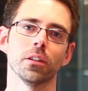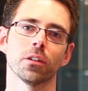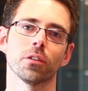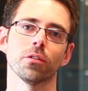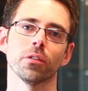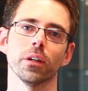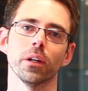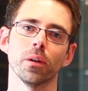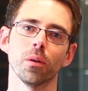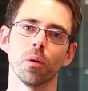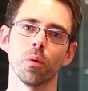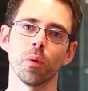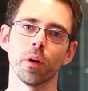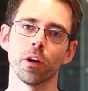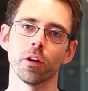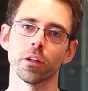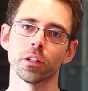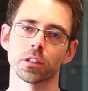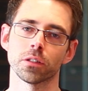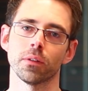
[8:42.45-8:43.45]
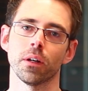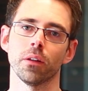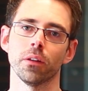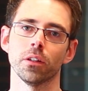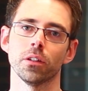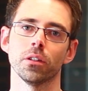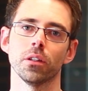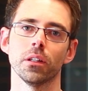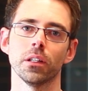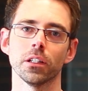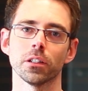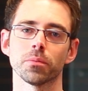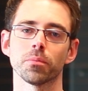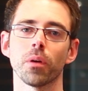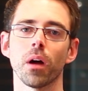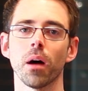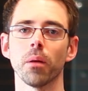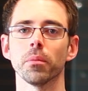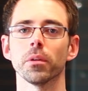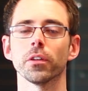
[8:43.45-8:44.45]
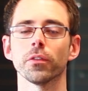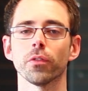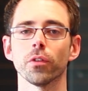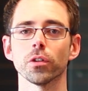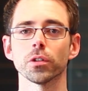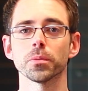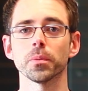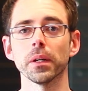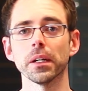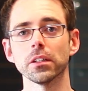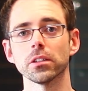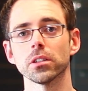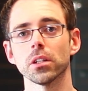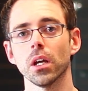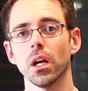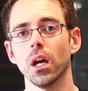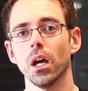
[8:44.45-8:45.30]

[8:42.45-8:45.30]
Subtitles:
to create awareness around this problem in the first place.